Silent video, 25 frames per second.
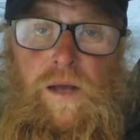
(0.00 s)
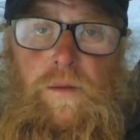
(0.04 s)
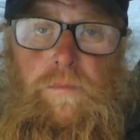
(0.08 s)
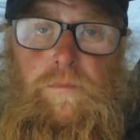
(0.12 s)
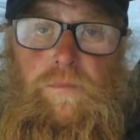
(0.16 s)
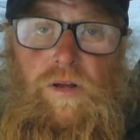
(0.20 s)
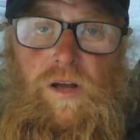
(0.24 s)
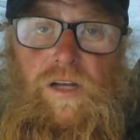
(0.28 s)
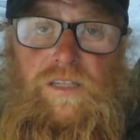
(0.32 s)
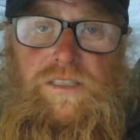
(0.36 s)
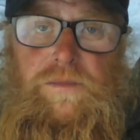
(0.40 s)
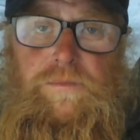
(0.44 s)

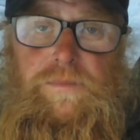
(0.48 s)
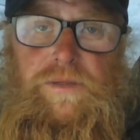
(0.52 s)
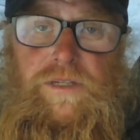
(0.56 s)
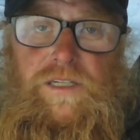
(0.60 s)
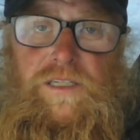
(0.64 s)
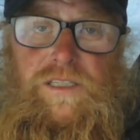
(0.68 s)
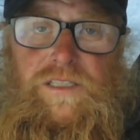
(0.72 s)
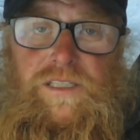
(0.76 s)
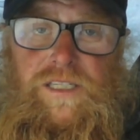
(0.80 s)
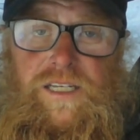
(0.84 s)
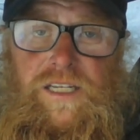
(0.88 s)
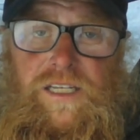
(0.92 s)

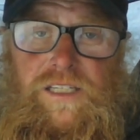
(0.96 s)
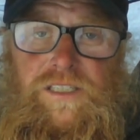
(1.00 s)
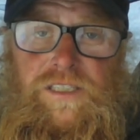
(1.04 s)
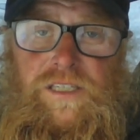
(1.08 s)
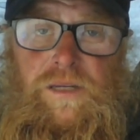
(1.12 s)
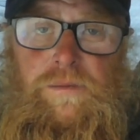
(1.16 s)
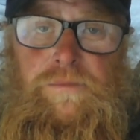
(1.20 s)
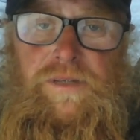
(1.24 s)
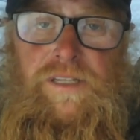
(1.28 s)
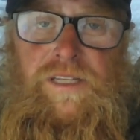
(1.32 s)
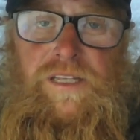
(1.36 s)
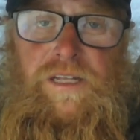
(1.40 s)
Plausibility is
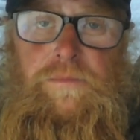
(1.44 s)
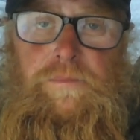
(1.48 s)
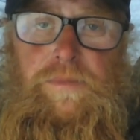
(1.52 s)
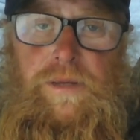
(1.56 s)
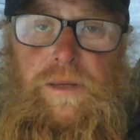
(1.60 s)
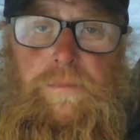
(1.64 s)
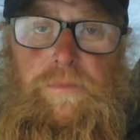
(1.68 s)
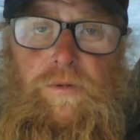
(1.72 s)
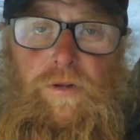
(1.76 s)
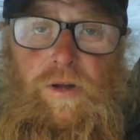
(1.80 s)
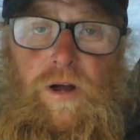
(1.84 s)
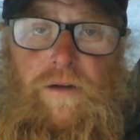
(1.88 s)
something that
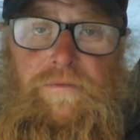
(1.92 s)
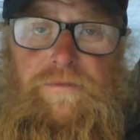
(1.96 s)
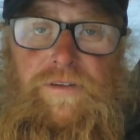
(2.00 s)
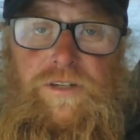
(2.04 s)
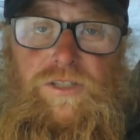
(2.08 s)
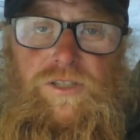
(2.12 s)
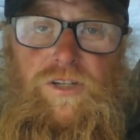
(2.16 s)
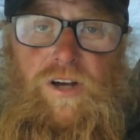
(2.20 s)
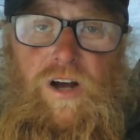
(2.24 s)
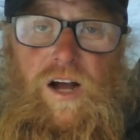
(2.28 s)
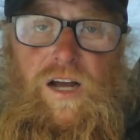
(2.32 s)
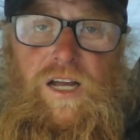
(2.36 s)
people
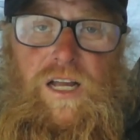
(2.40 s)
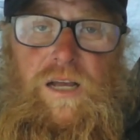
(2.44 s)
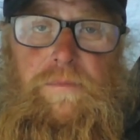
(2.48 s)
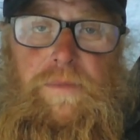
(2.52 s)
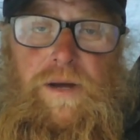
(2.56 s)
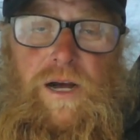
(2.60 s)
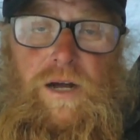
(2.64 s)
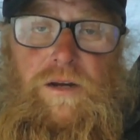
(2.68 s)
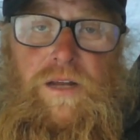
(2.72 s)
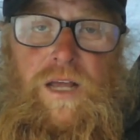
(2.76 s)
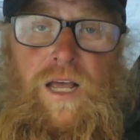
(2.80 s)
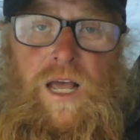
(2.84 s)
often talk
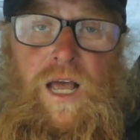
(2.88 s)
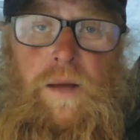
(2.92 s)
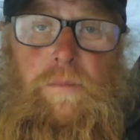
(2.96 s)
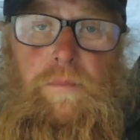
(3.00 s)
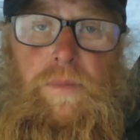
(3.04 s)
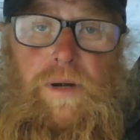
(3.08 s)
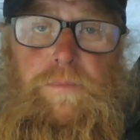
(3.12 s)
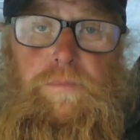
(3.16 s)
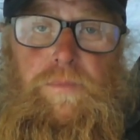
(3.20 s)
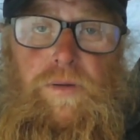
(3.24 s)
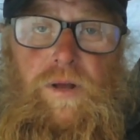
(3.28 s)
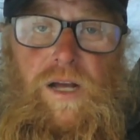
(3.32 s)
about,
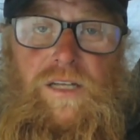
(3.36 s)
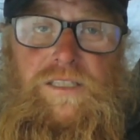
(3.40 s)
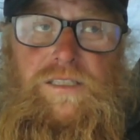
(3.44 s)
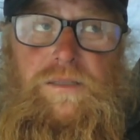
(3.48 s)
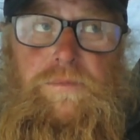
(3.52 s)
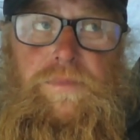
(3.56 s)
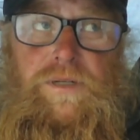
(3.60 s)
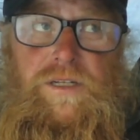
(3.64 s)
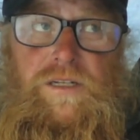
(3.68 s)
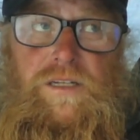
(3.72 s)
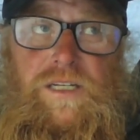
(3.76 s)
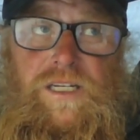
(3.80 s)
but
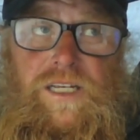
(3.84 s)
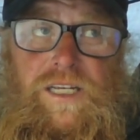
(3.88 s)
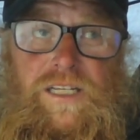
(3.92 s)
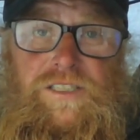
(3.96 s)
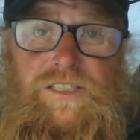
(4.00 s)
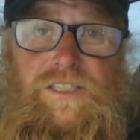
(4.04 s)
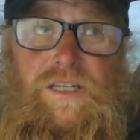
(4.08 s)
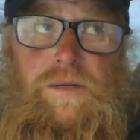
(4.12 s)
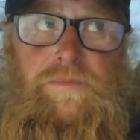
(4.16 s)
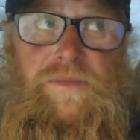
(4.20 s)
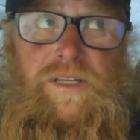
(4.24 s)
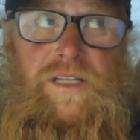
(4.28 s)
plausibility
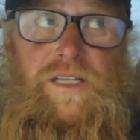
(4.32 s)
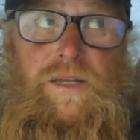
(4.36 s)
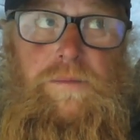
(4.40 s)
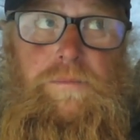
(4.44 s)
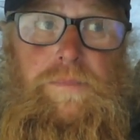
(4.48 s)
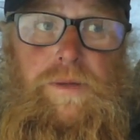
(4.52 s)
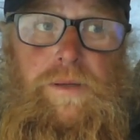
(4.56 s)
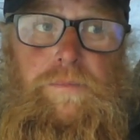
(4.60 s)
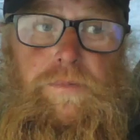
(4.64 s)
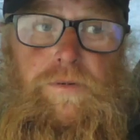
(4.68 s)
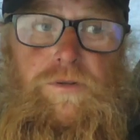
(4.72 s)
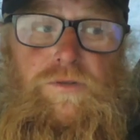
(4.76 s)
is something
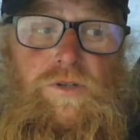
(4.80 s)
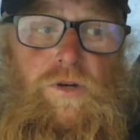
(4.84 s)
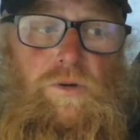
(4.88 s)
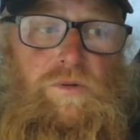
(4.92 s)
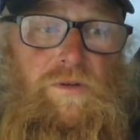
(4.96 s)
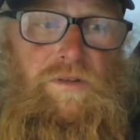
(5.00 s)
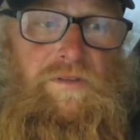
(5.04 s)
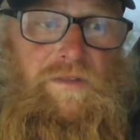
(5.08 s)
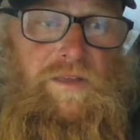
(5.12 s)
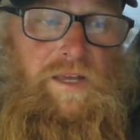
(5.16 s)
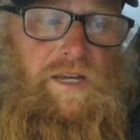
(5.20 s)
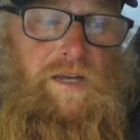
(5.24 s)
that people
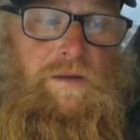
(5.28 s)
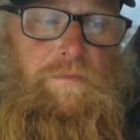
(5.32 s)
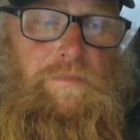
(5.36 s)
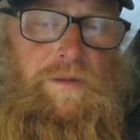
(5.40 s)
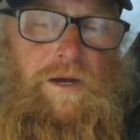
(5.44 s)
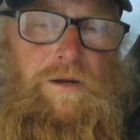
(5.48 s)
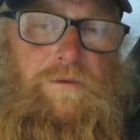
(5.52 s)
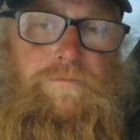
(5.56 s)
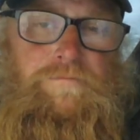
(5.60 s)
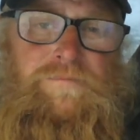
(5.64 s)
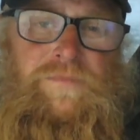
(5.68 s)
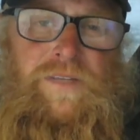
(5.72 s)
don't think
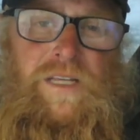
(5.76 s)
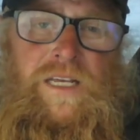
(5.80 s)
about.